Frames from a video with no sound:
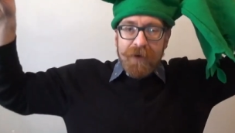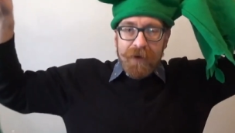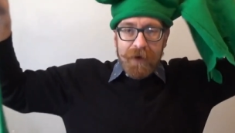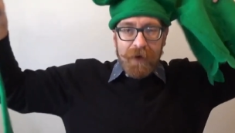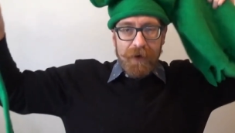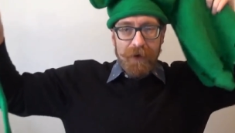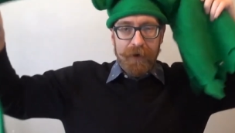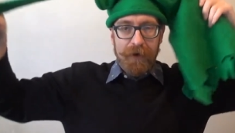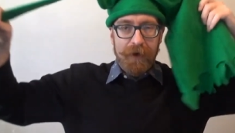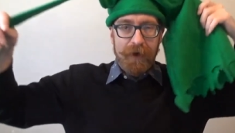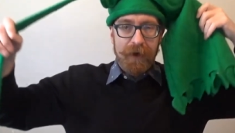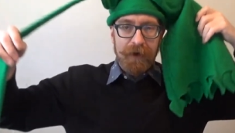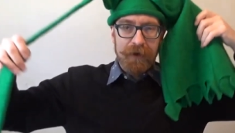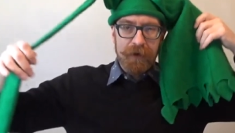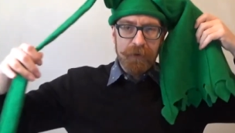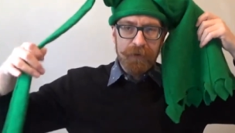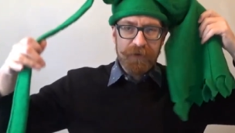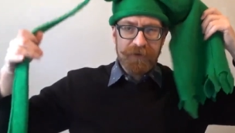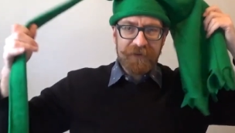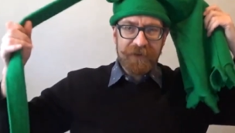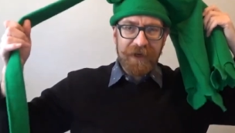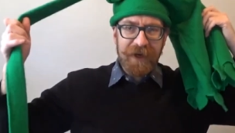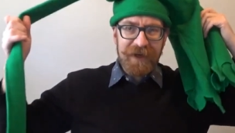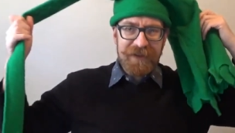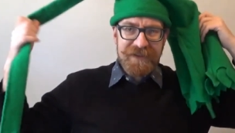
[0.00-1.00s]
Uh, and you'll
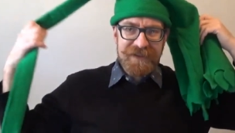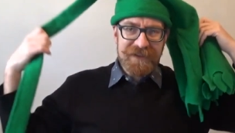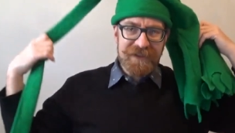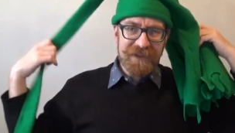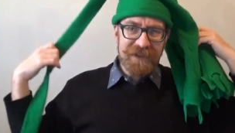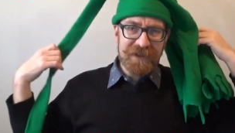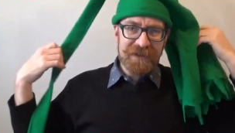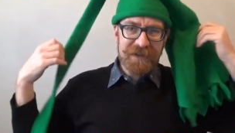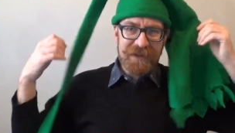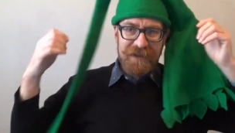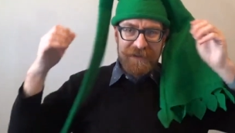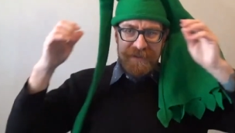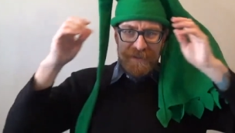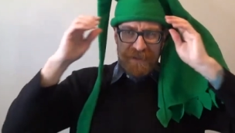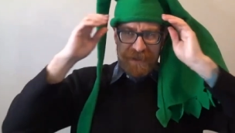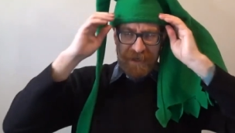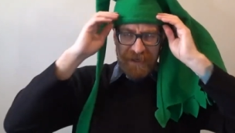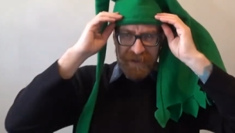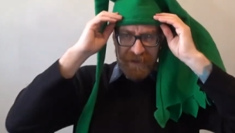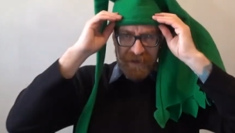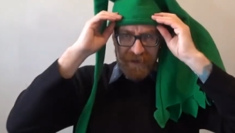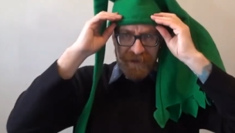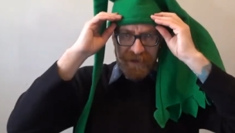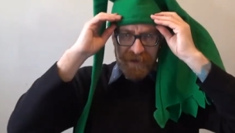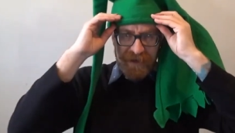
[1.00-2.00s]
start seeing this
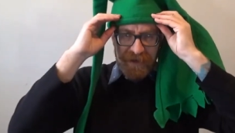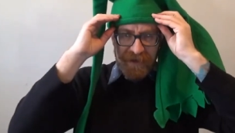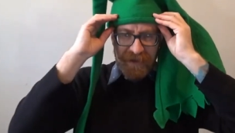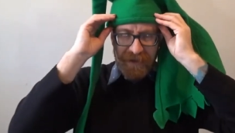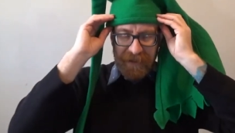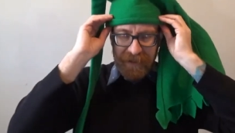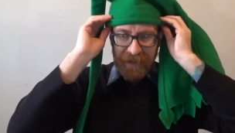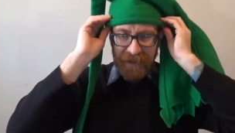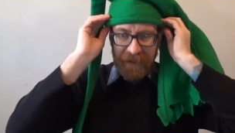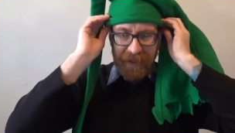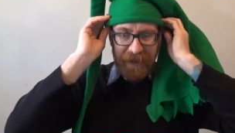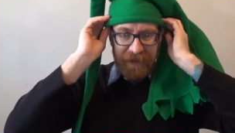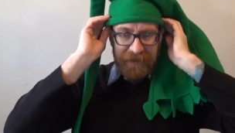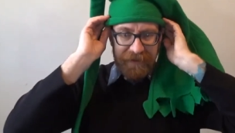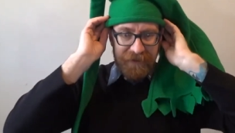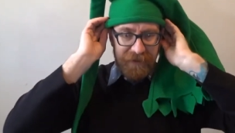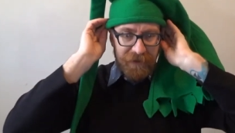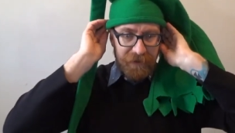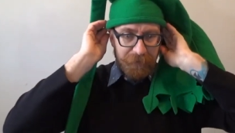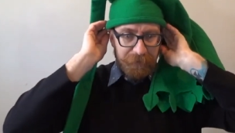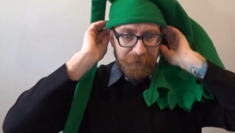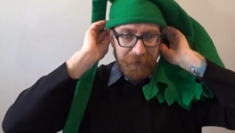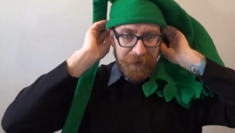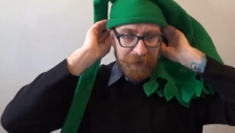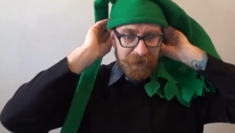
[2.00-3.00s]
in a
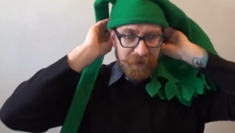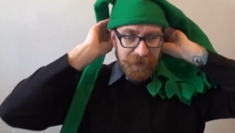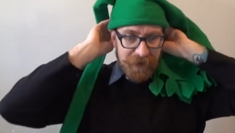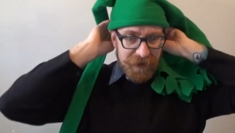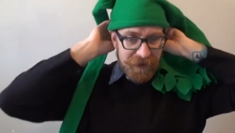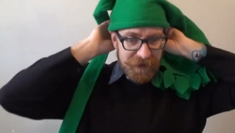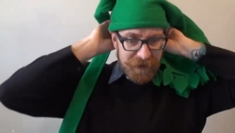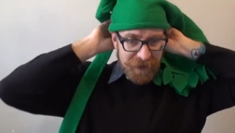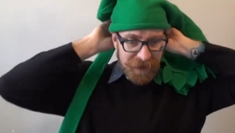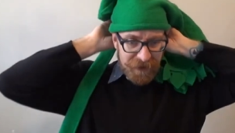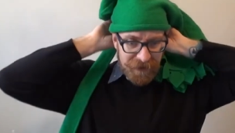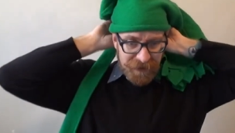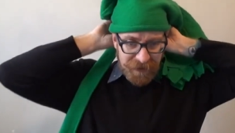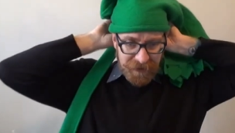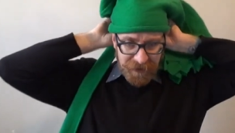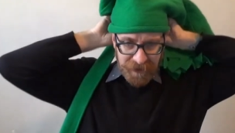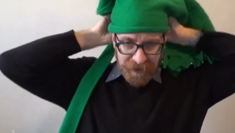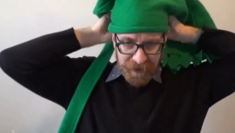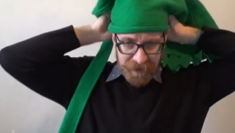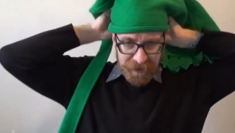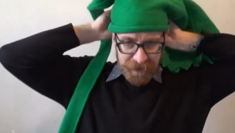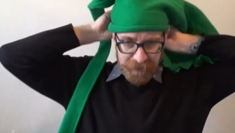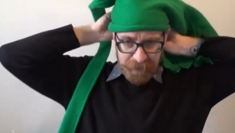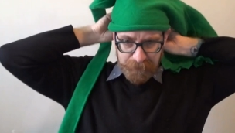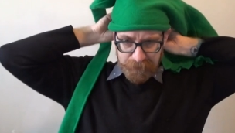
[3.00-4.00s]
later period,
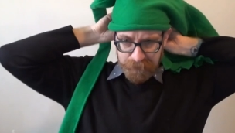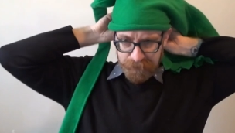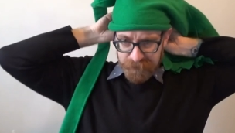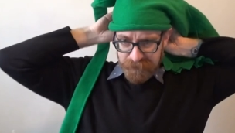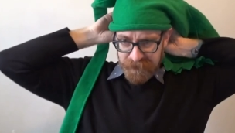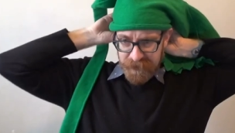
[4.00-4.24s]
uh,